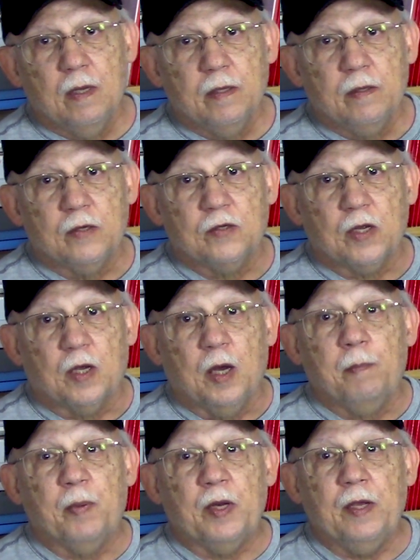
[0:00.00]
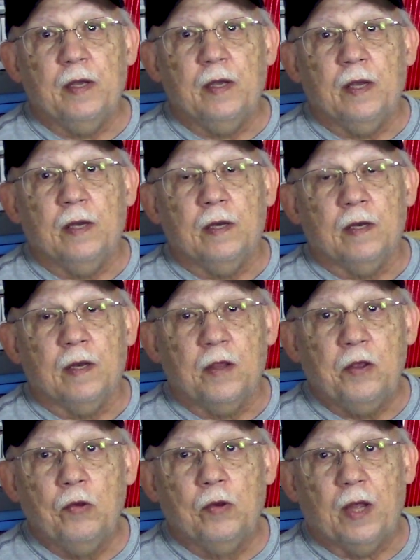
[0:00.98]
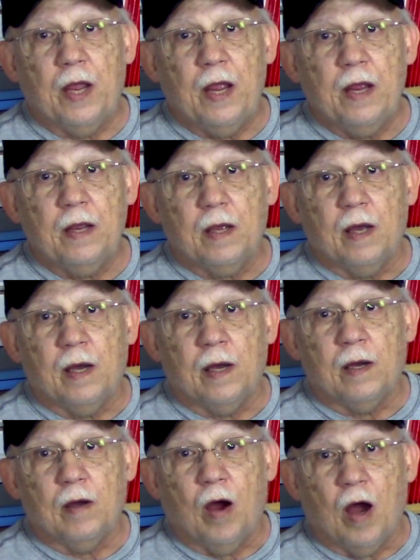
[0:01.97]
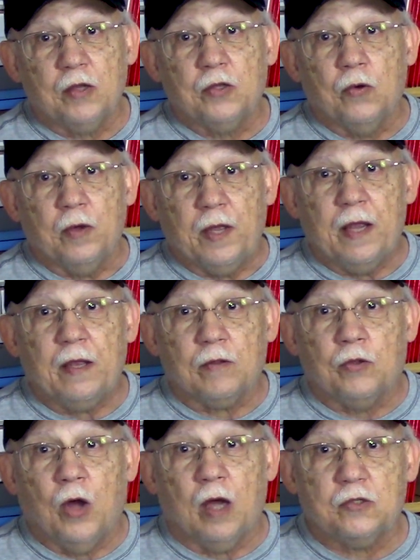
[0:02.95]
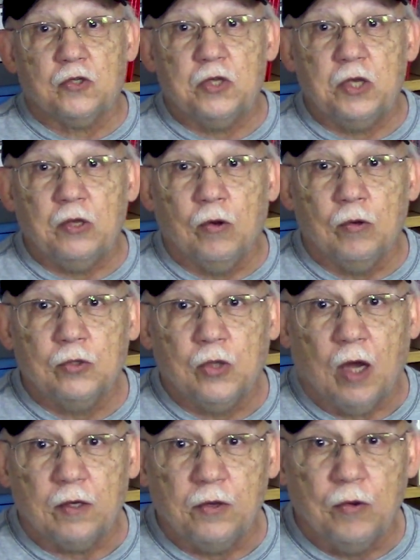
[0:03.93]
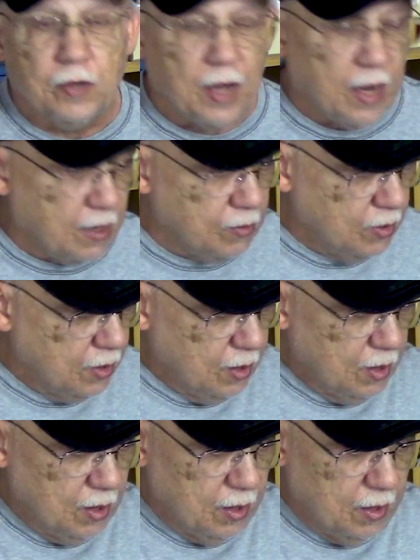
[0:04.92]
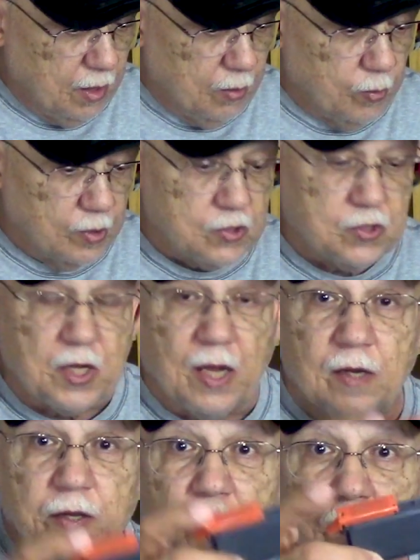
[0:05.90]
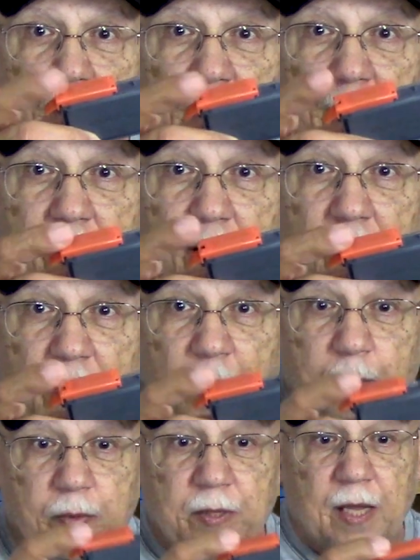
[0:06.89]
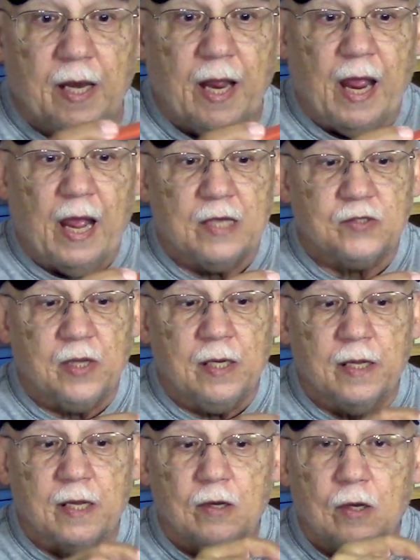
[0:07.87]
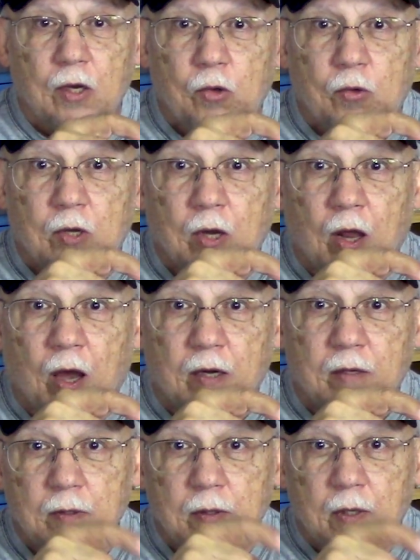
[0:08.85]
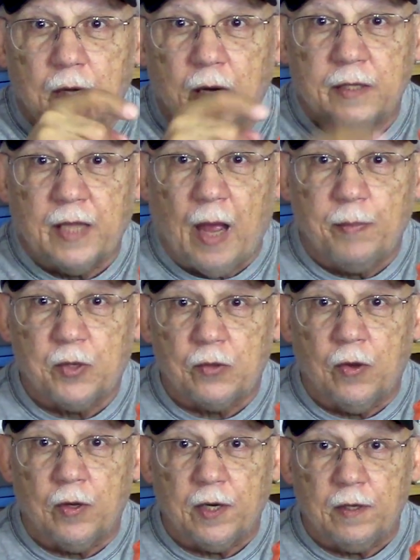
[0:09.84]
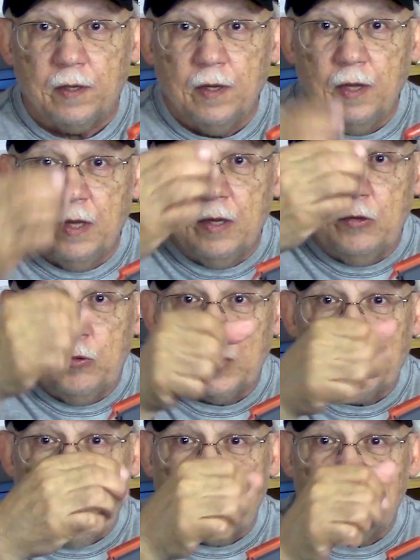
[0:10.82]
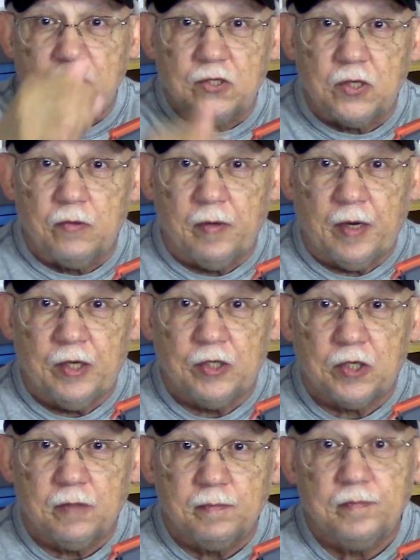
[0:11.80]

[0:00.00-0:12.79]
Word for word: there's a company in the UK, uh, octoinc.co.uk, will sell you a clip that has a little Luer lock adapter on it. You attach a syringe